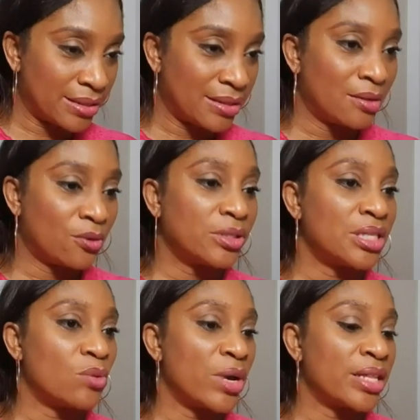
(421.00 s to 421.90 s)
not in
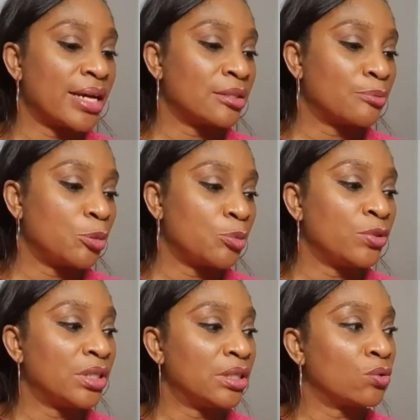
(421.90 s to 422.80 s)
the way that people
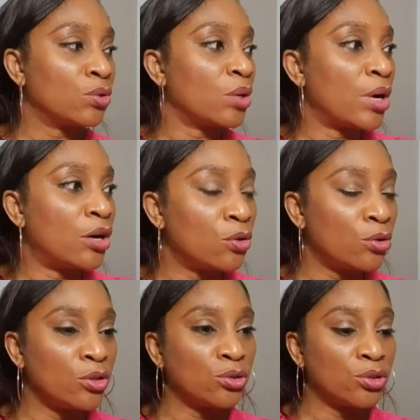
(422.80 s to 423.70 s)
think. Okay, we're all
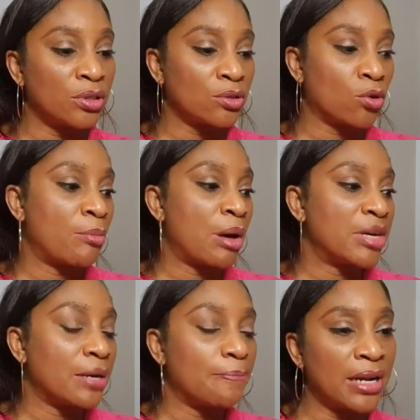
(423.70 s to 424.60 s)
going to just come and
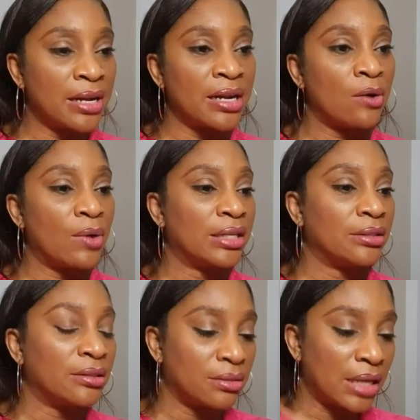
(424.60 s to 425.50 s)
make a plan now
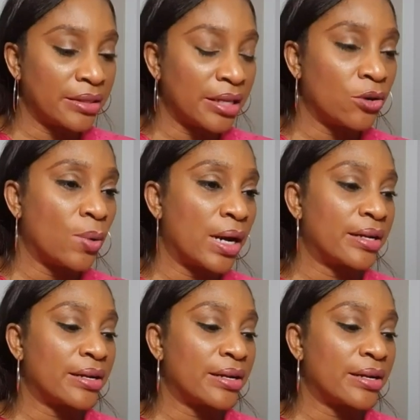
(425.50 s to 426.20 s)
and then go and